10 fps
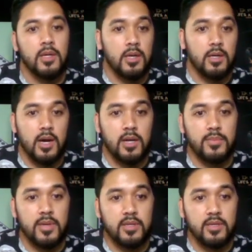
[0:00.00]

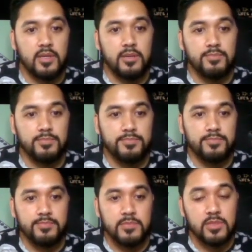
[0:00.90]
automated.
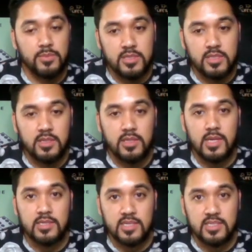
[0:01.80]
So basically,
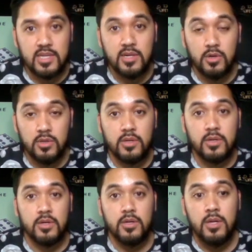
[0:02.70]
as I said
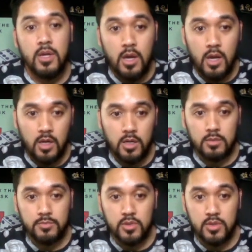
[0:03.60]
earlier,
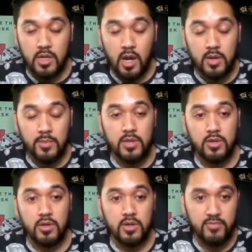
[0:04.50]
you could automate your
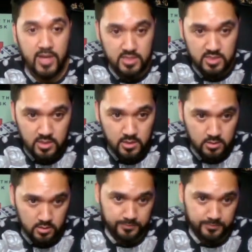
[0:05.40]
investings,